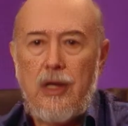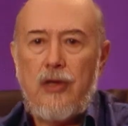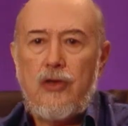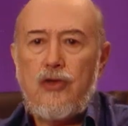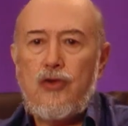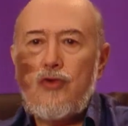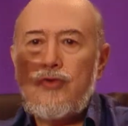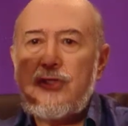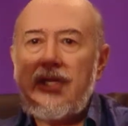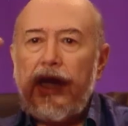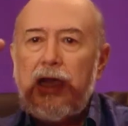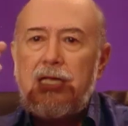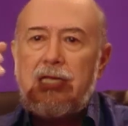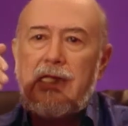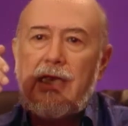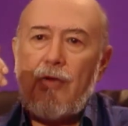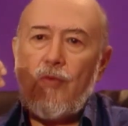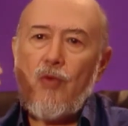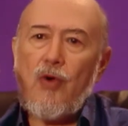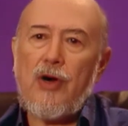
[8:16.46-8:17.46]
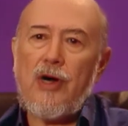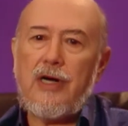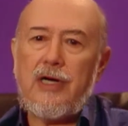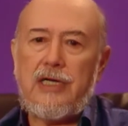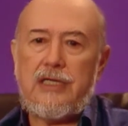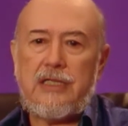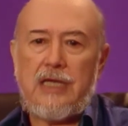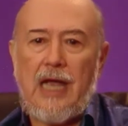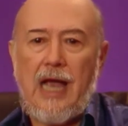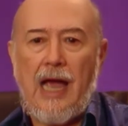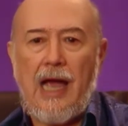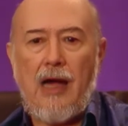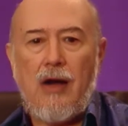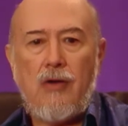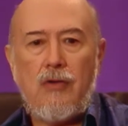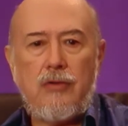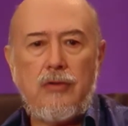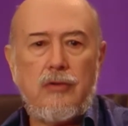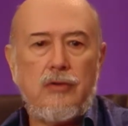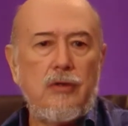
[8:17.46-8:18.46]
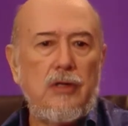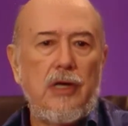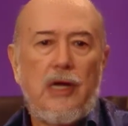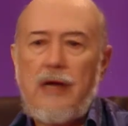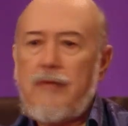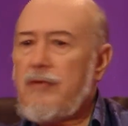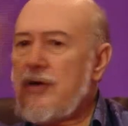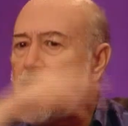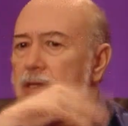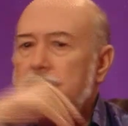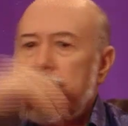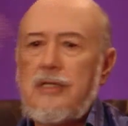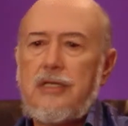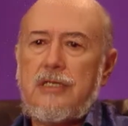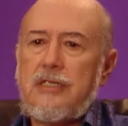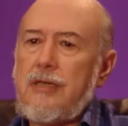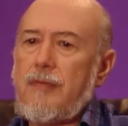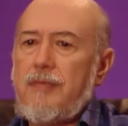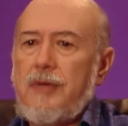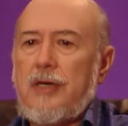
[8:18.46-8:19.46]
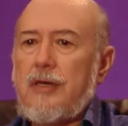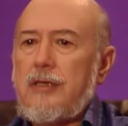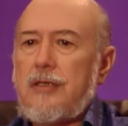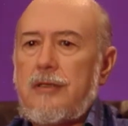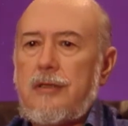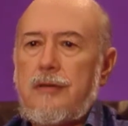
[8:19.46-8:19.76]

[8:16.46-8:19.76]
You take the awareness out, everything disappears.